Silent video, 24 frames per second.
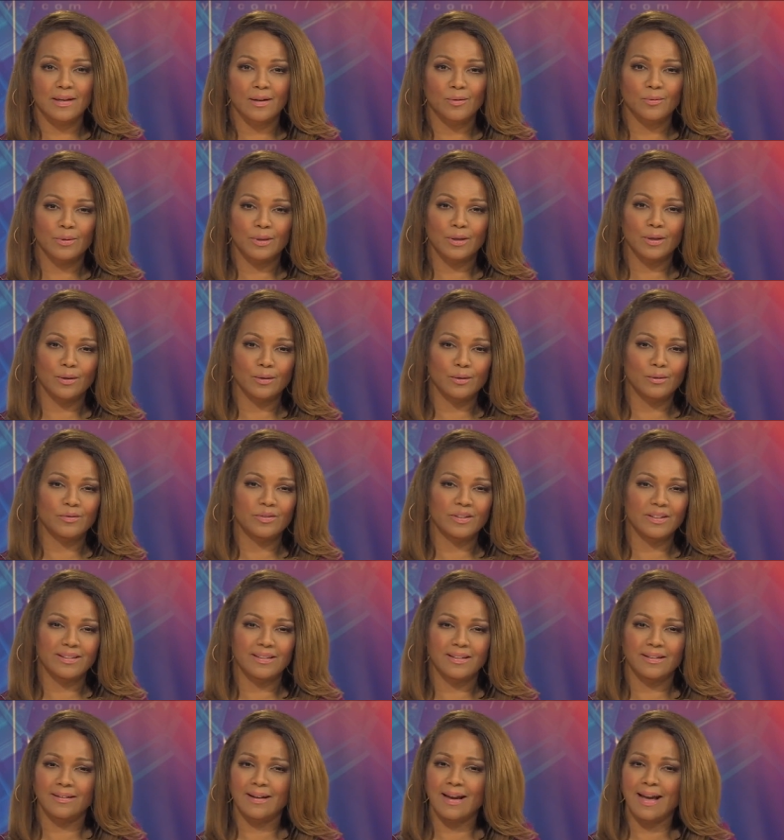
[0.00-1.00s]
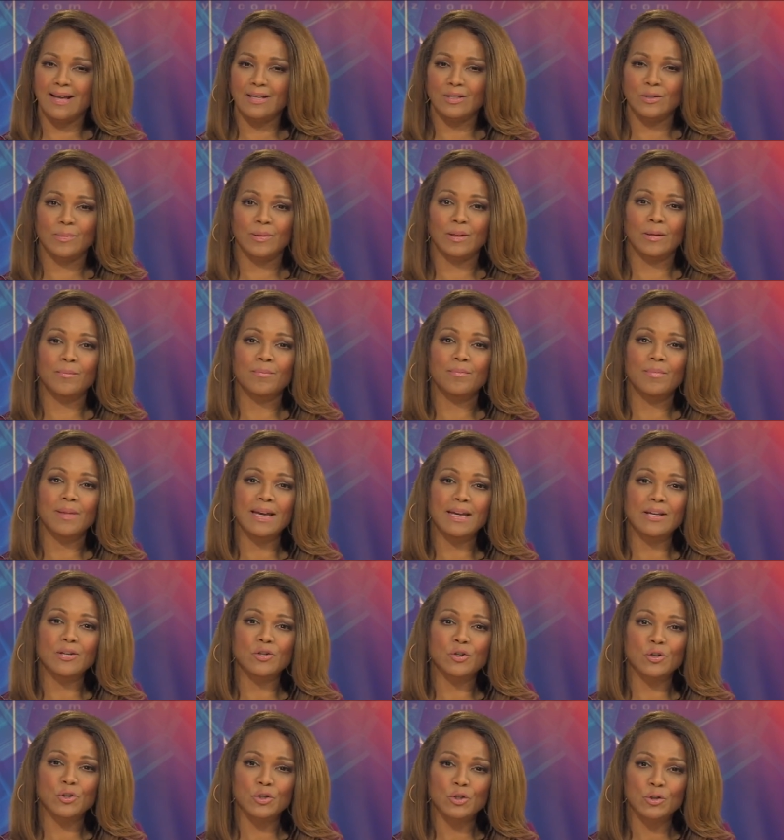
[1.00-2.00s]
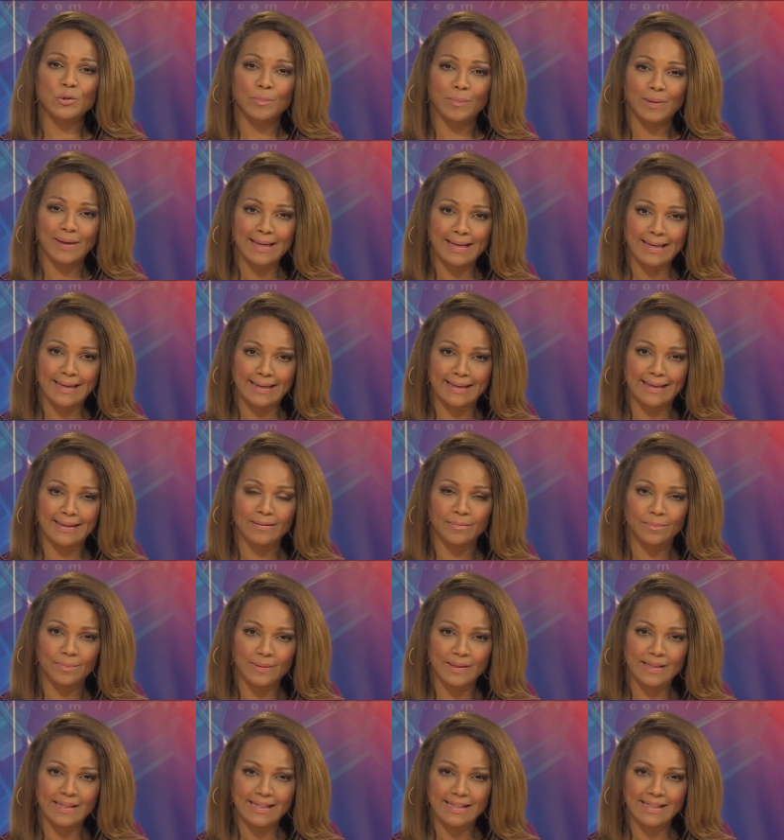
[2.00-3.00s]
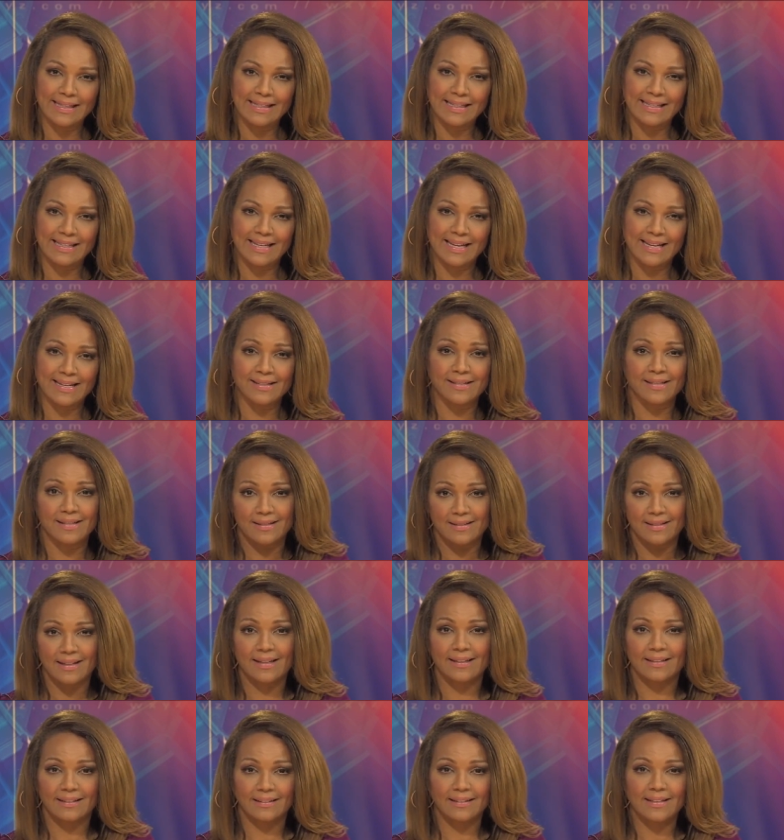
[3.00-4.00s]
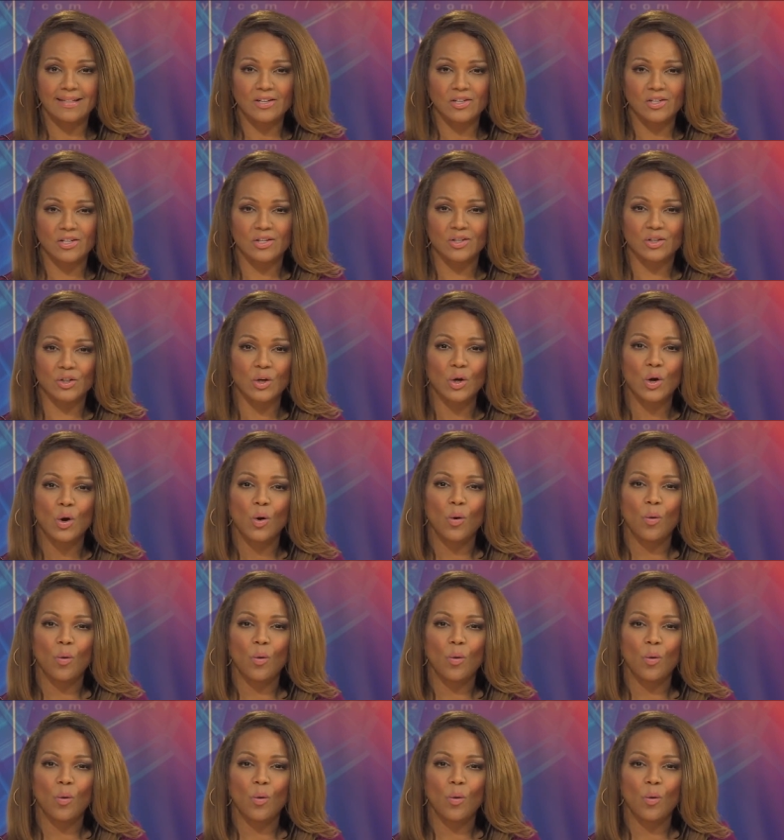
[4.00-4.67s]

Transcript: Now, with COVID, there has been a major spike in PE cases like Alicia's